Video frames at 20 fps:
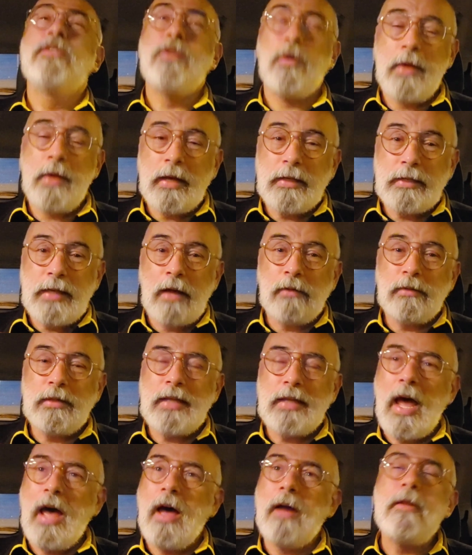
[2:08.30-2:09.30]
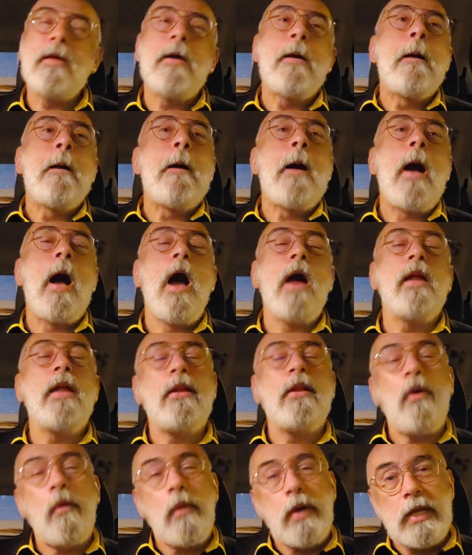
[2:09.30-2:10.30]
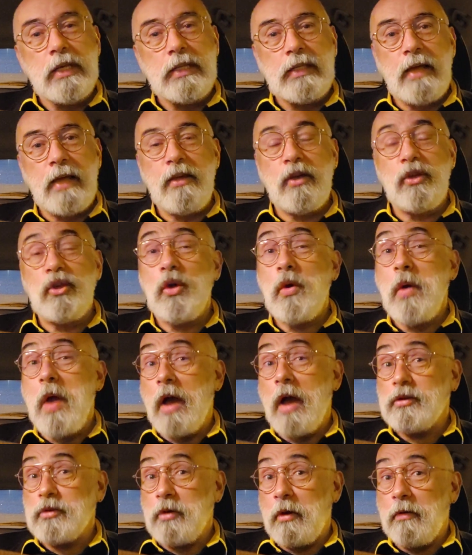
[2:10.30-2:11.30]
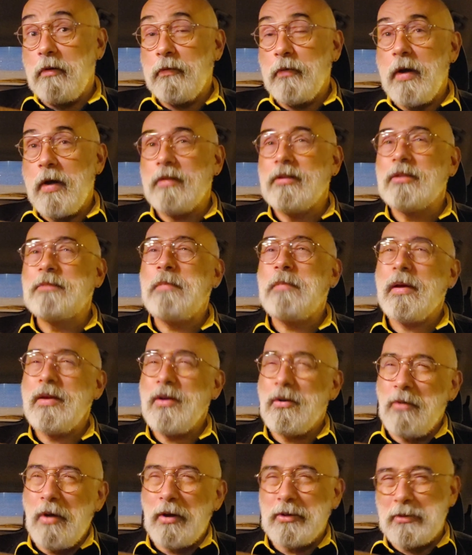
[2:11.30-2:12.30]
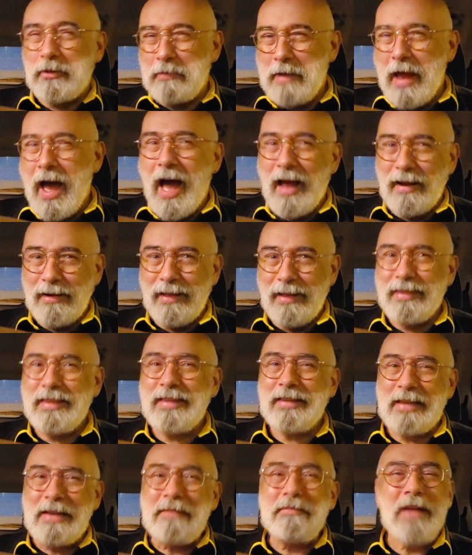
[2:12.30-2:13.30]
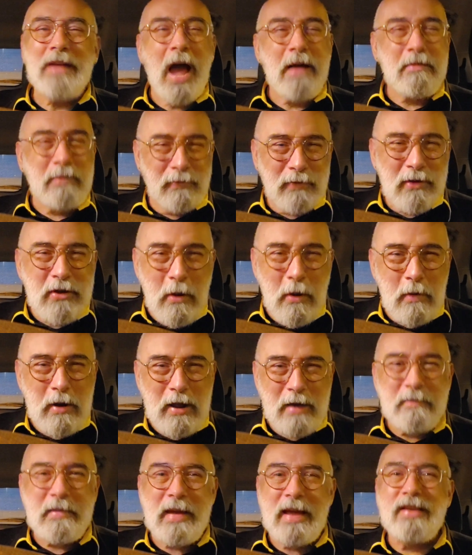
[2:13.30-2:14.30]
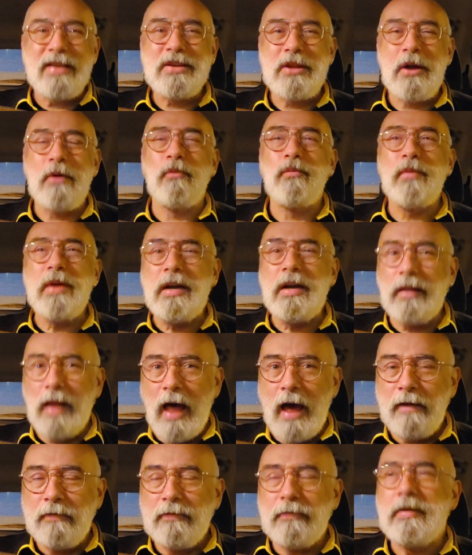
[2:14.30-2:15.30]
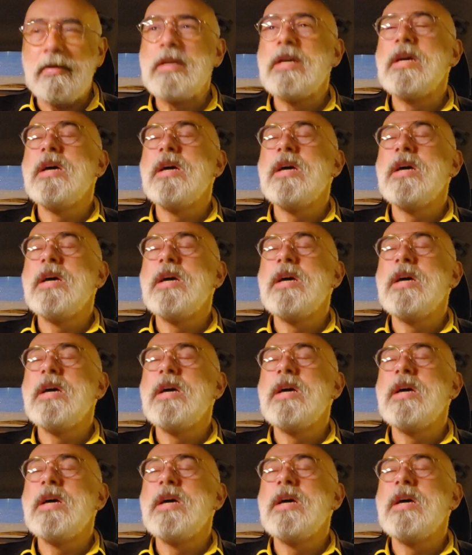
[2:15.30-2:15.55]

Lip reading: Don't I sound sad? And I don't want to say that you guys aren't friends, but you're also not at the same time, if you know what I mean. You know, real life.